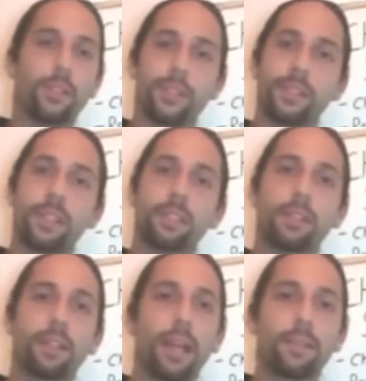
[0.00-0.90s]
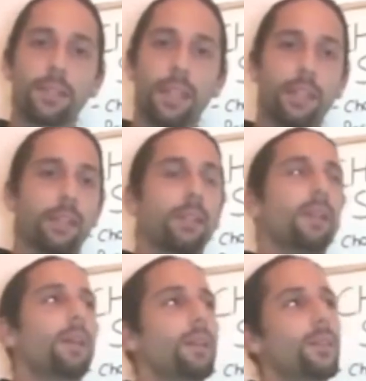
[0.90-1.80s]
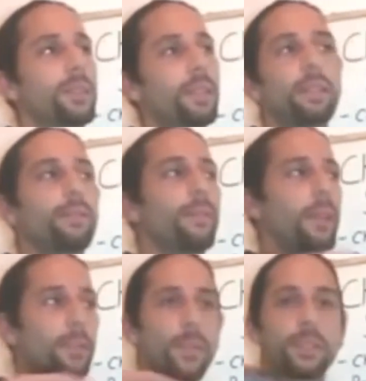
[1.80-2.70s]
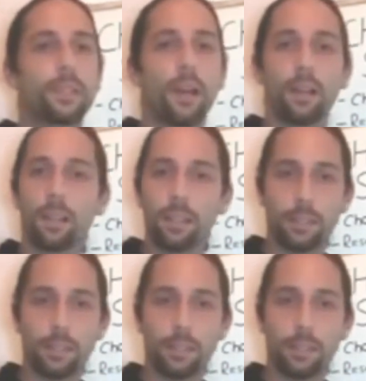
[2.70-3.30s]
and you're seeing the live data. You're seeing the Facebook stock